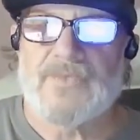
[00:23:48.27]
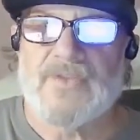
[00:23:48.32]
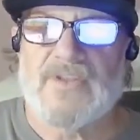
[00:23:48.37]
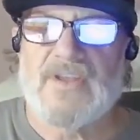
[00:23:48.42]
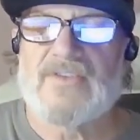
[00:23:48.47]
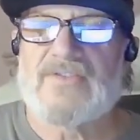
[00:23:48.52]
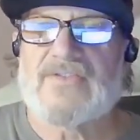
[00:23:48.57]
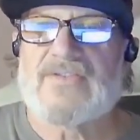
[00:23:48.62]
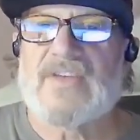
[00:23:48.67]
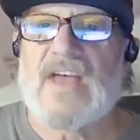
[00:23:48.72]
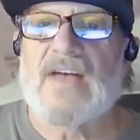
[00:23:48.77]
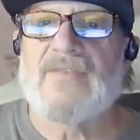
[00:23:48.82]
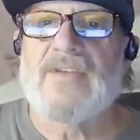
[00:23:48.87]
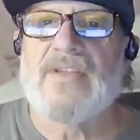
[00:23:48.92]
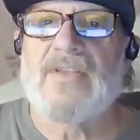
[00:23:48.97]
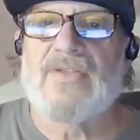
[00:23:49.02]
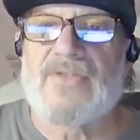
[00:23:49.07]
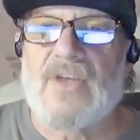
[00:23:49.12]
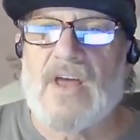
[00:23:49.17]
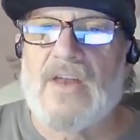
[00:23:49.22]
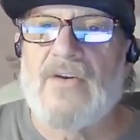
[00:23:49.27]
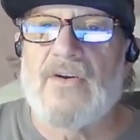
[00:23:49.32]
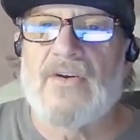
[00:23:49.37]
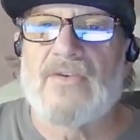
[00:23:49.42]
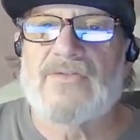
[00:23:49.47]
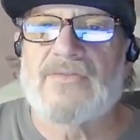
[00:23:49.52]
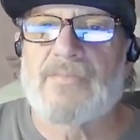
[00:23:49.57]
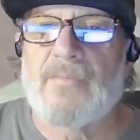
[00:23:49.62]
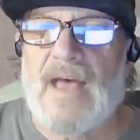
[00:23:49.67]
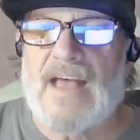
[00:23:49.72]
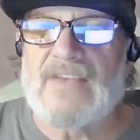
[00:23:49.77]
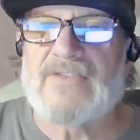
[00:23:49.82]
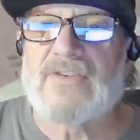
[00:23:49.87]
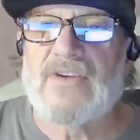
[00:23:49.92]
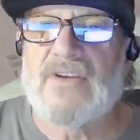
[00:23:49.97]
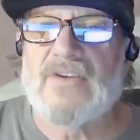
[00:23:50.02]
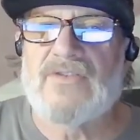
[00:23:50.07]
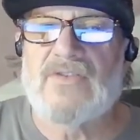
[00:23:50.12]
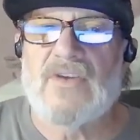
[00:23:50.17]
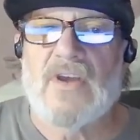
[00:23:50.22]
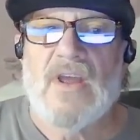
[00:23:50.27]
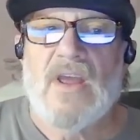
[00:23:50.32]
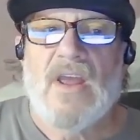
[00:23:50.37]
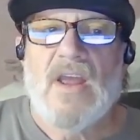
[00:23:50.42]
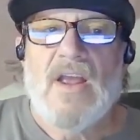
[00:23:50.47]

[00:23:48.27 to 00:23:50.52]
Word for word: the seven thunders message.